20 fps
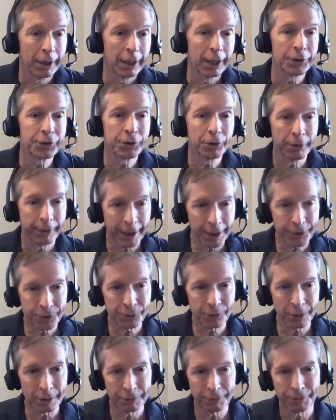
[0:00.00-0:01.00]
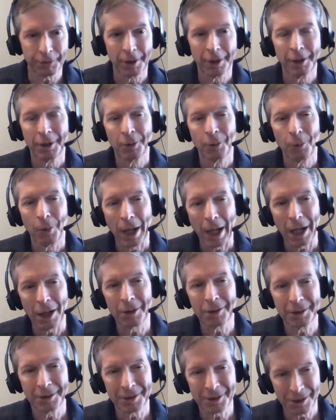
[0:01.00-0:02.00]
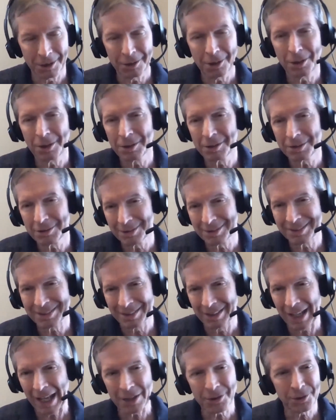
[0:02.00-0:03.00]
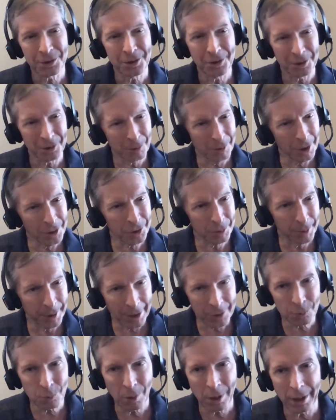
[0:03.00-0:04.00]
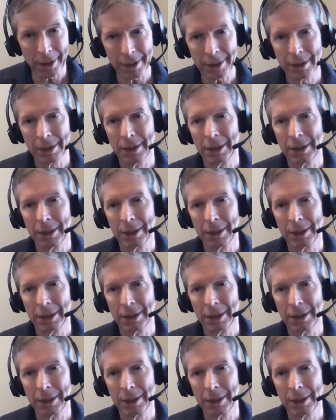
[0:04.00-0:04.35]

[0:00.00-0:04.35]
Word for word: And so that's sort of how, you know, it's a long answer to the question, but that's why